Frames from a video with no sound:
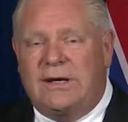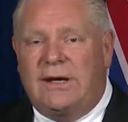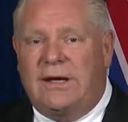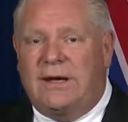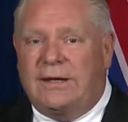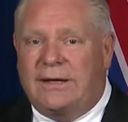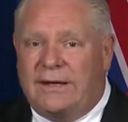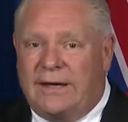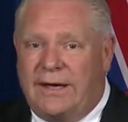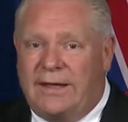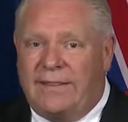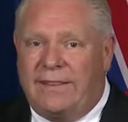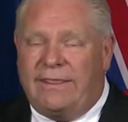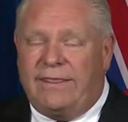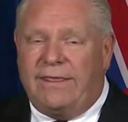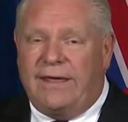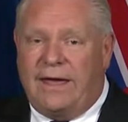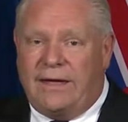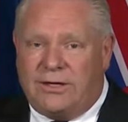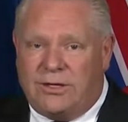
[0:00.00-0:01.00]
And again,
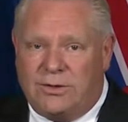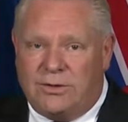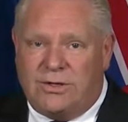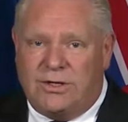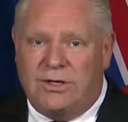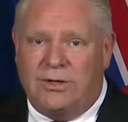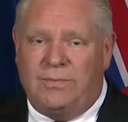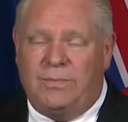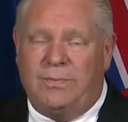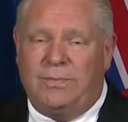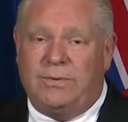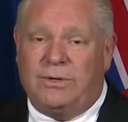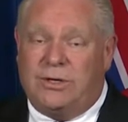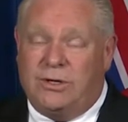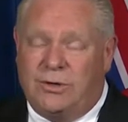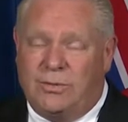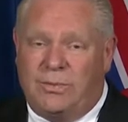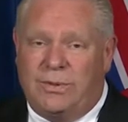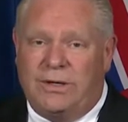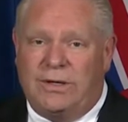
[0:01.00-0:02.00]
thank you,
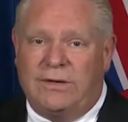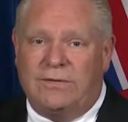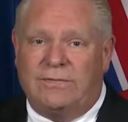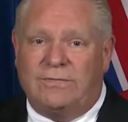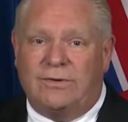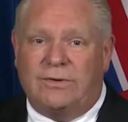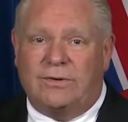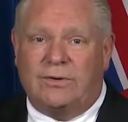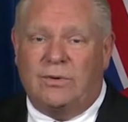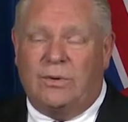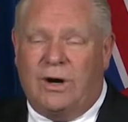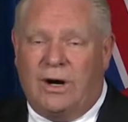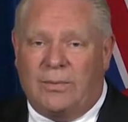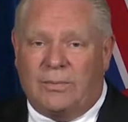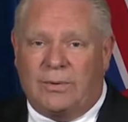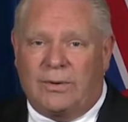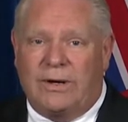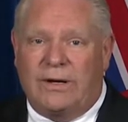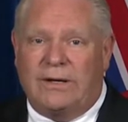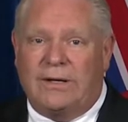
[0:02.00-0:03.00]
CUPE, for
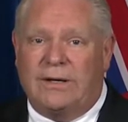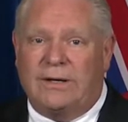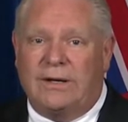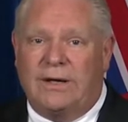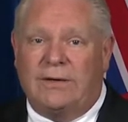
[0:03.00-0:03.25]
cooperating.